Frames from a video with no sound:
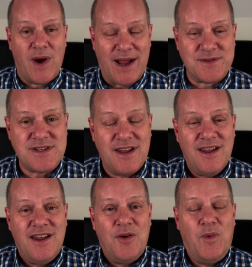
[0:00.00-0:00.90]
out
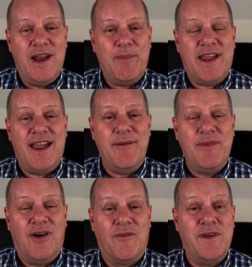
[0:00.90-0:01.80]
when it
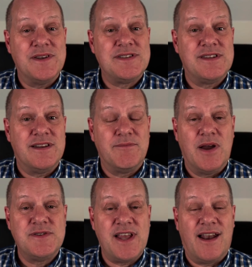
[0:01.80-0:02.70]
became obvious that
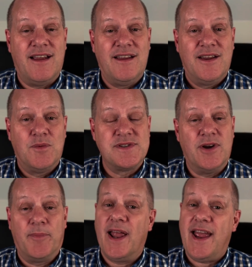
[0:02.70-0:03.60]
Mo Salah was
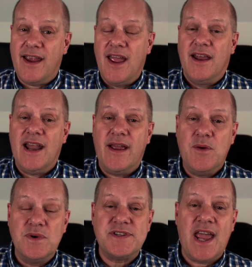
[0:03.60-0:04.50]
not playing. Now, he
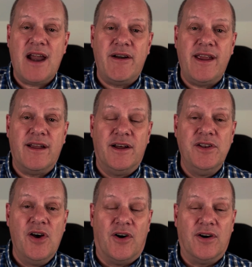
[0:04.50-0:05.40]
was carrying a
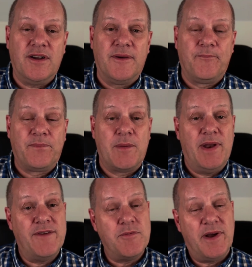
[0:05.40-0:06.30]
knock, but
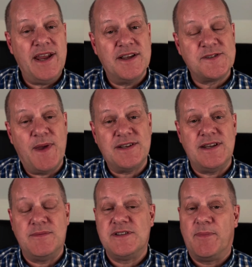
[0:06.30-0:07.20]
everybody expected
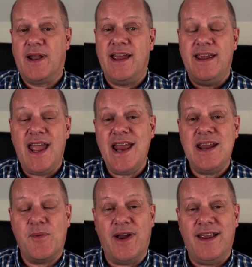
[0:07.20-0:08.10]
him to play
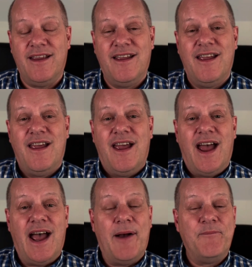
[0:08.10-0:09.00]
anyway.
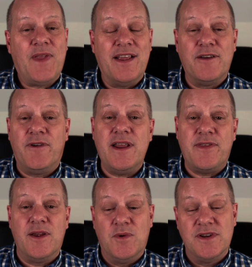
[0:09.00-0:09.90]
And the funny
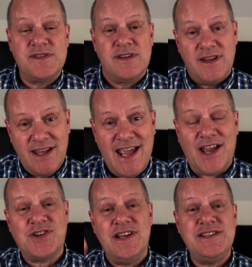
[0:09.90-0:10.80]
thing was, he
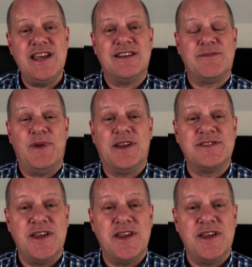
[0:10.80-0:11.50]
actually did, because